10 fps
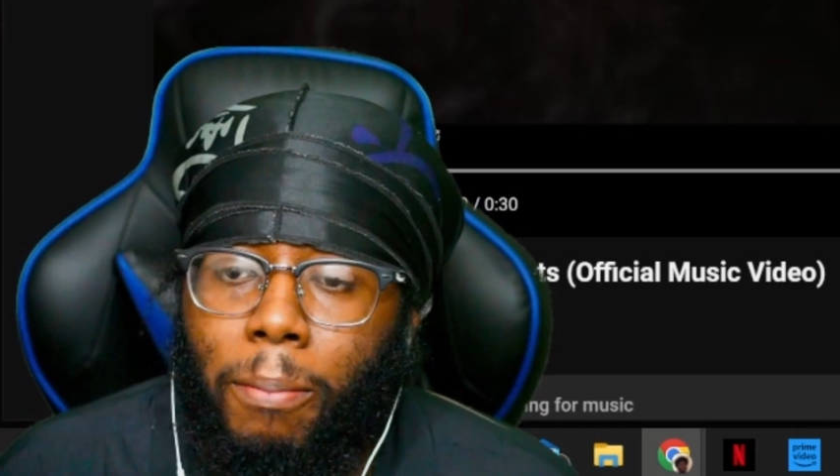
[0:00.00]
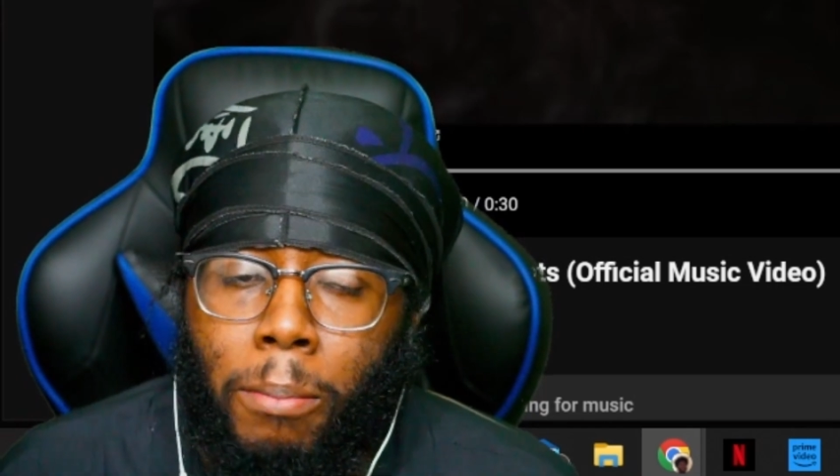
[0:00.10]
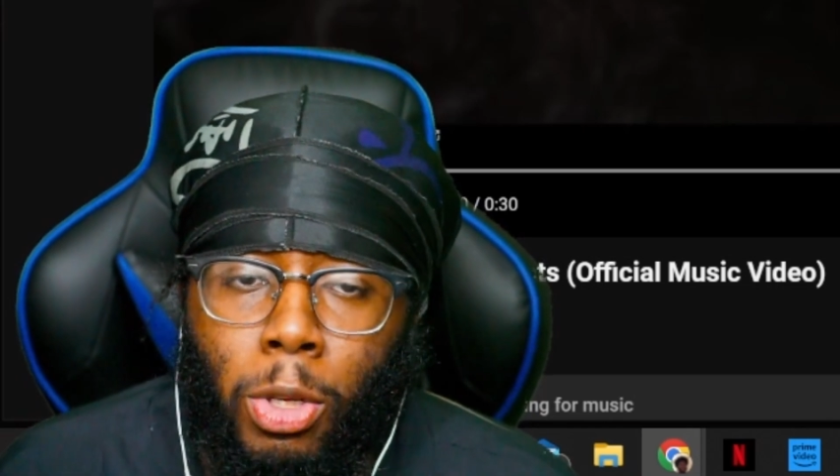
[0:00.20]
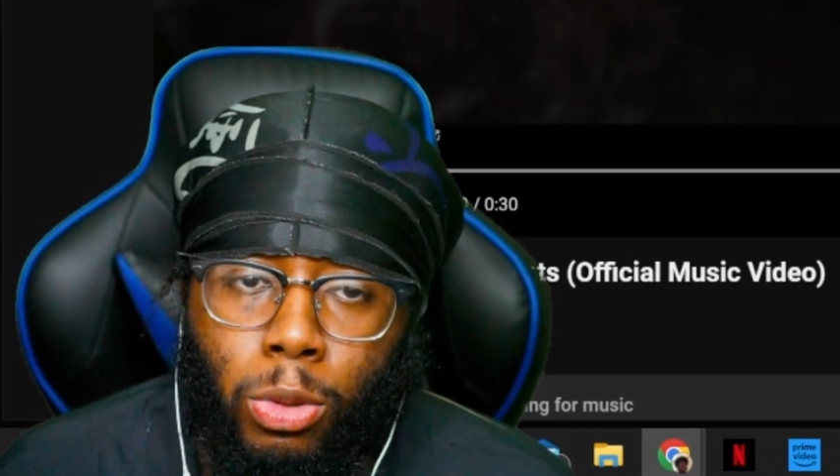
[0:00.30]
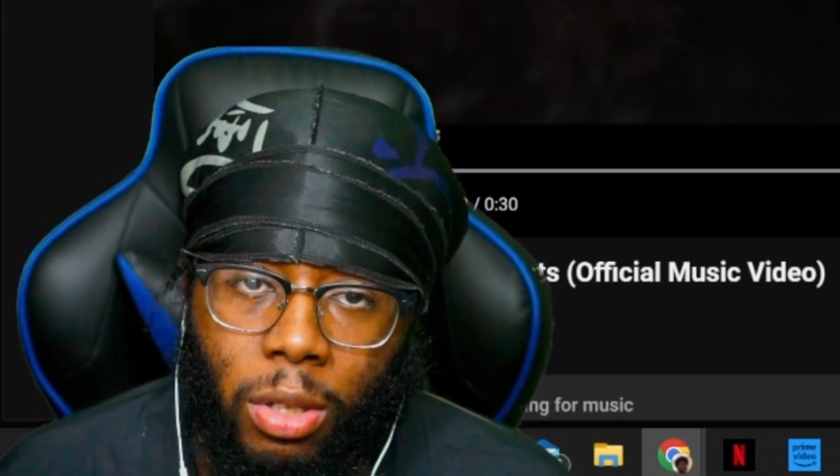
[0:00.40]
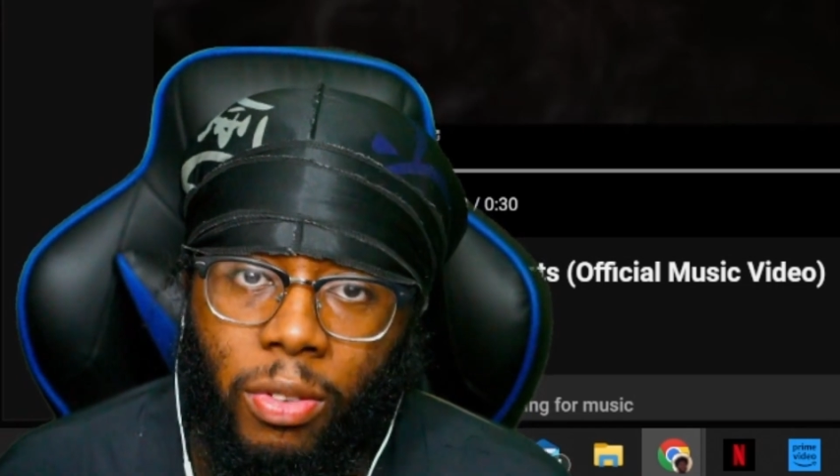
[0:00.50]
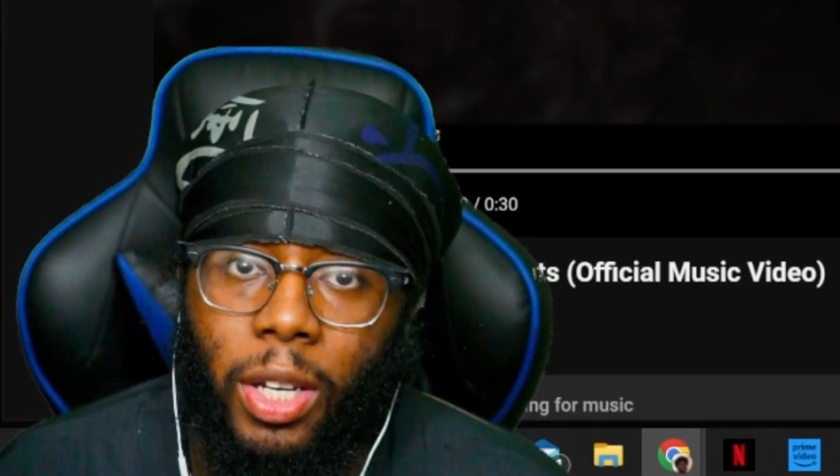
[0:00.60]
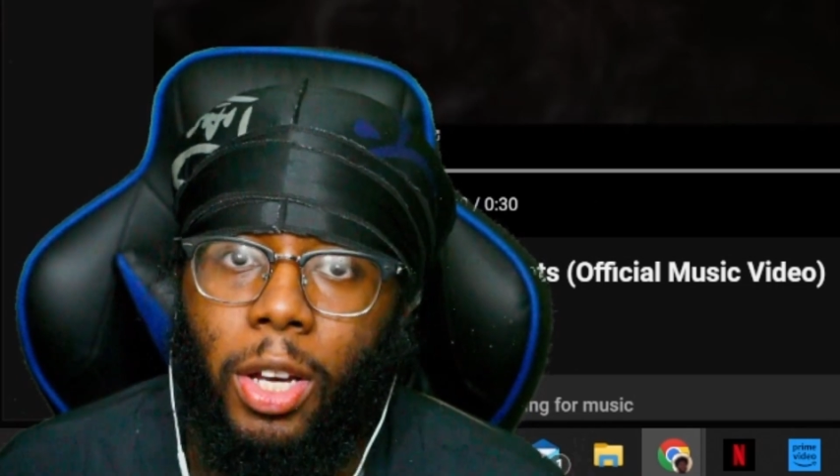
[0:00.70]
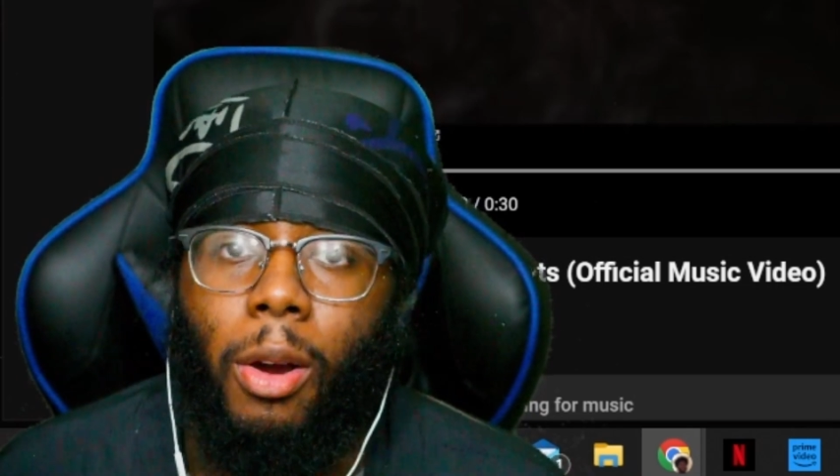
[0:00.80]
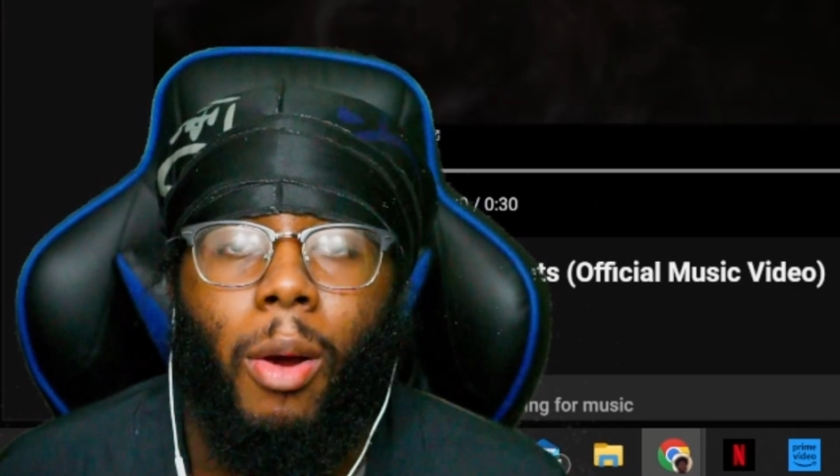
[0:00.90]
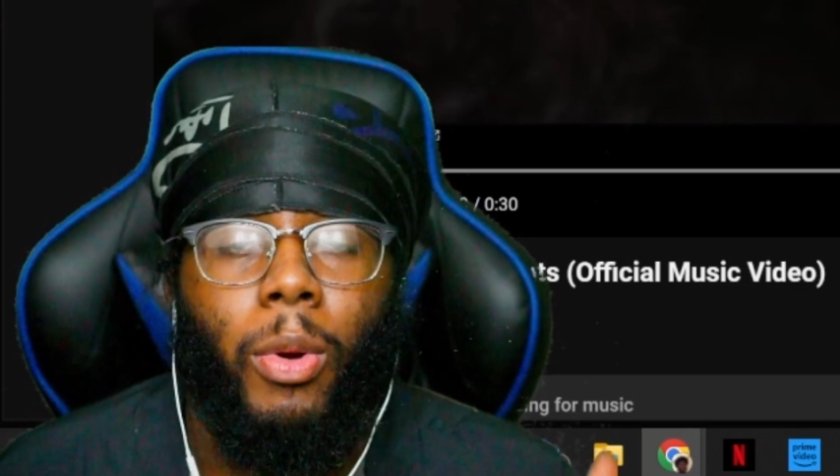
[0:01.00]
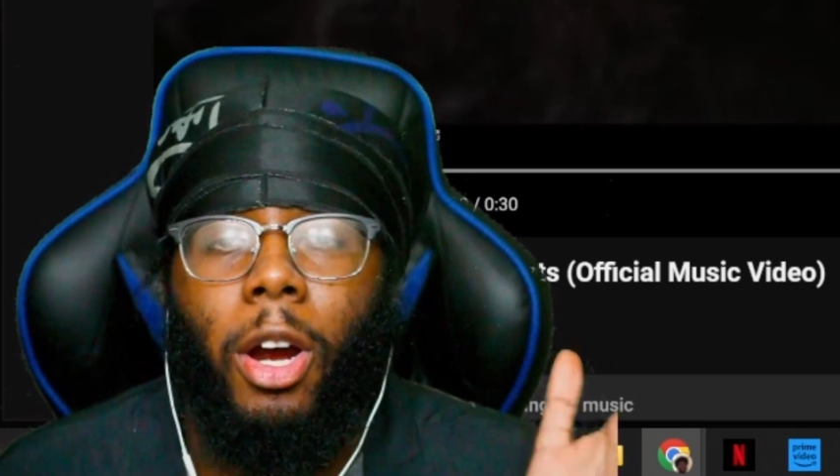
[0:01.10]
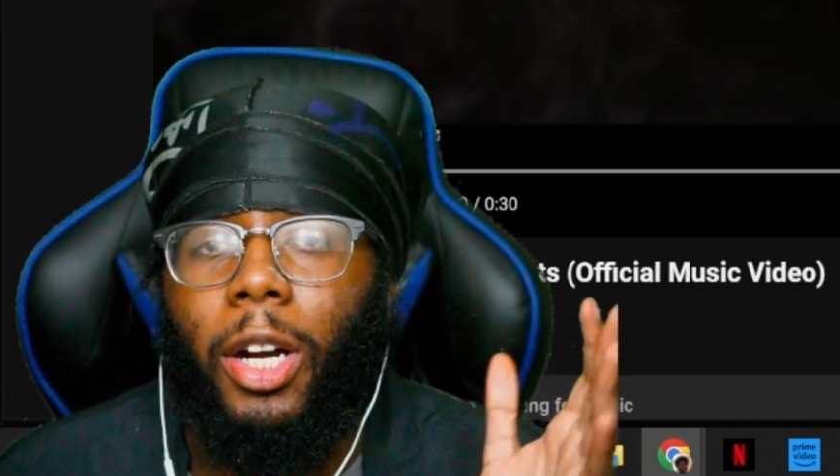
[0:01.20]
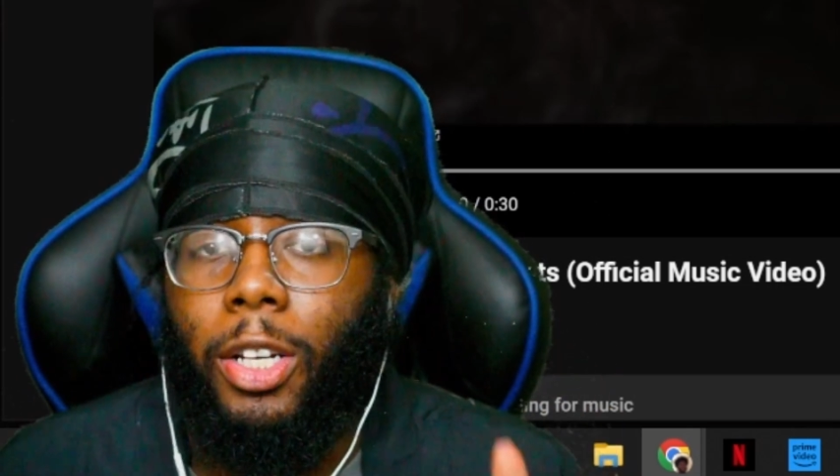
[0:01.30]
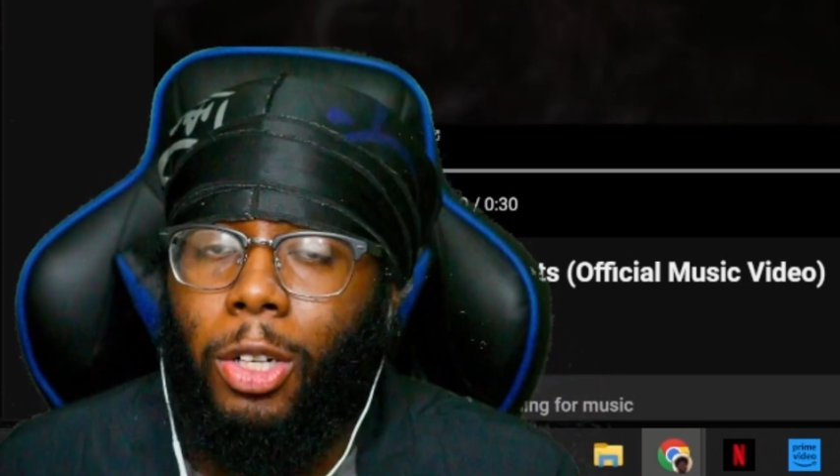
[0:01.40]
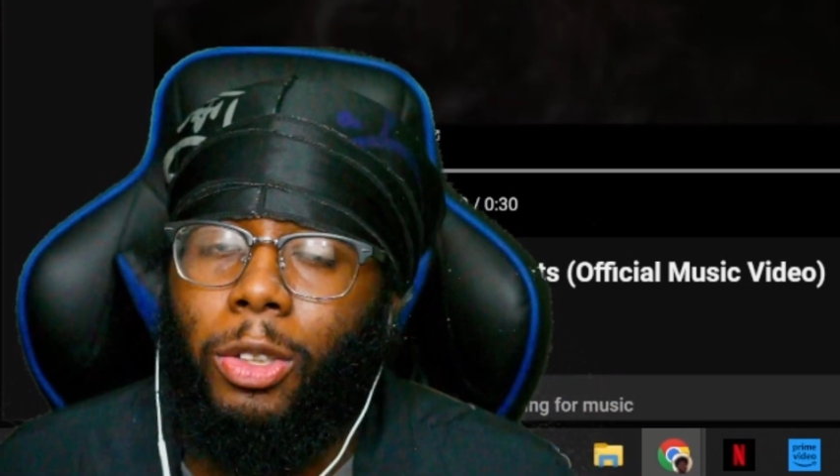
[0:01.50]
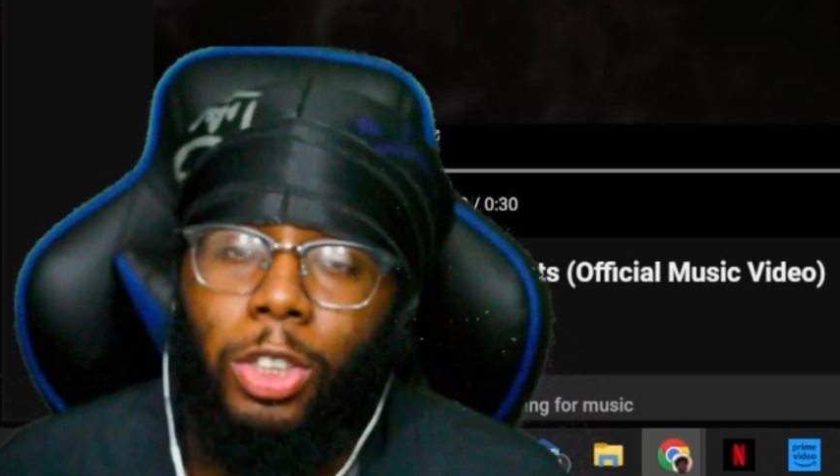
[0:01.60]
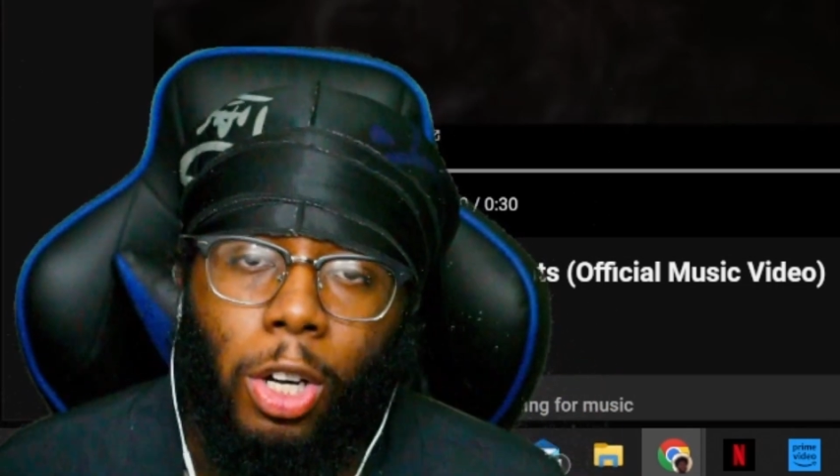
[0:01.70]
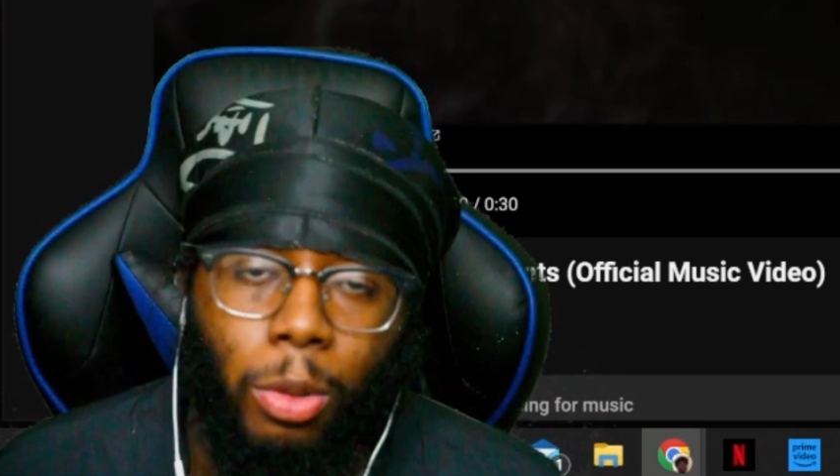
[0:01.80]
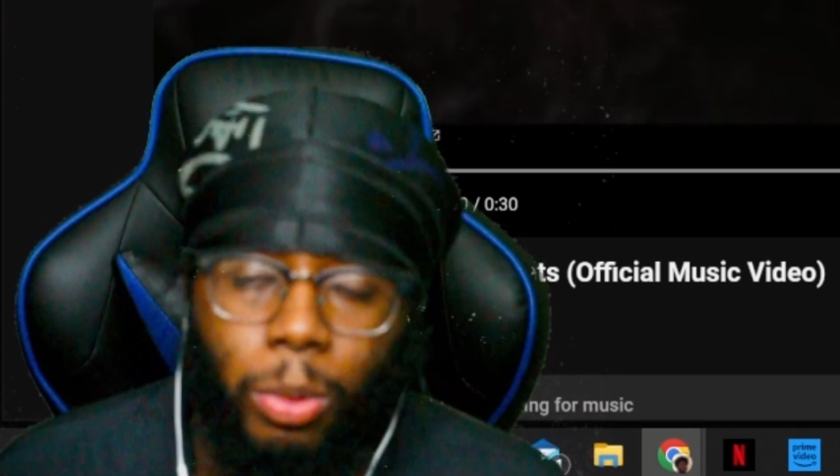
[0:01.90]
Music video. We already know the song